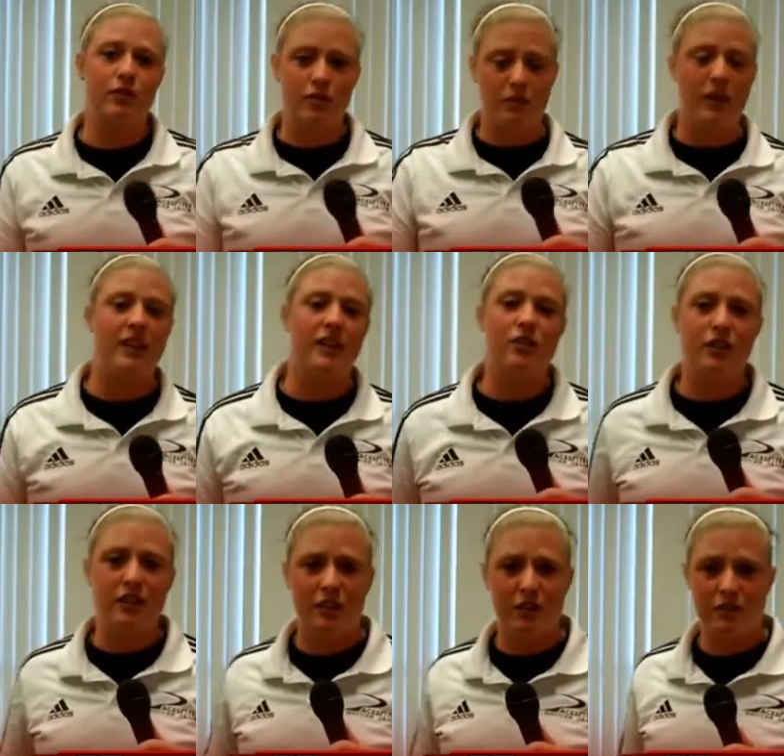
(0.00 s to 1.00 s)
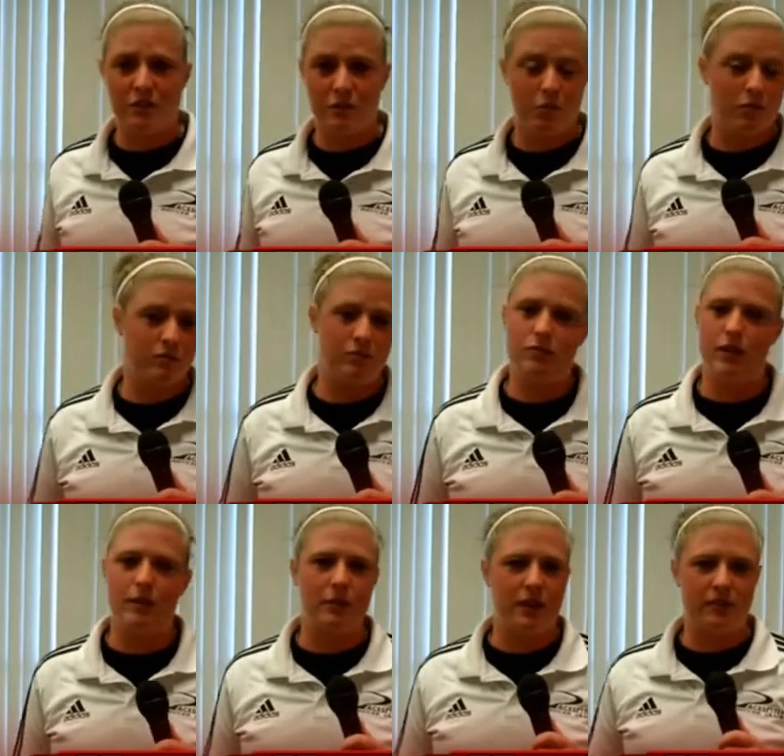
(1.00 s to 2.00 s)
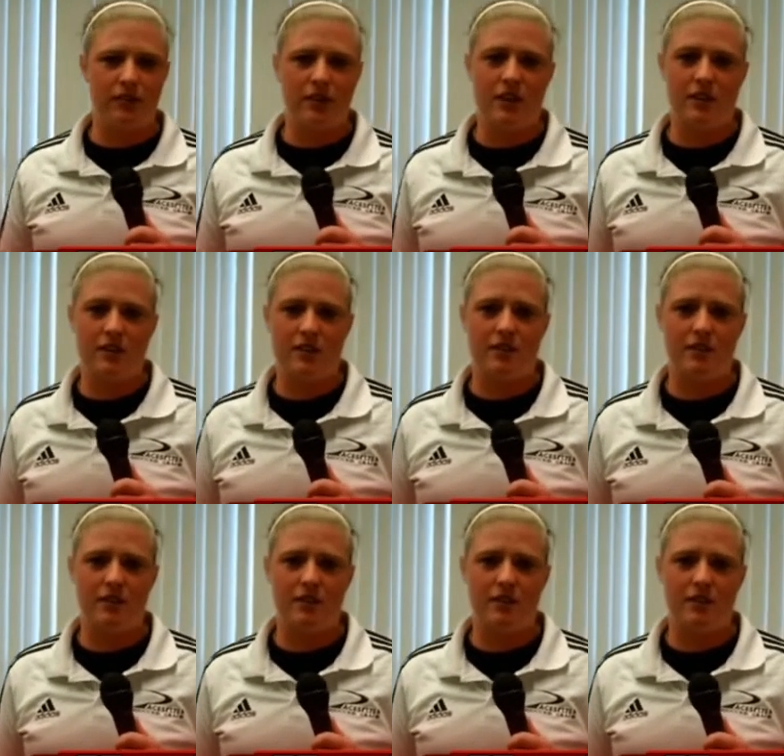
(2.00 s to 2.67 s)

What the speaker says: from Haley Krieger's great player for us.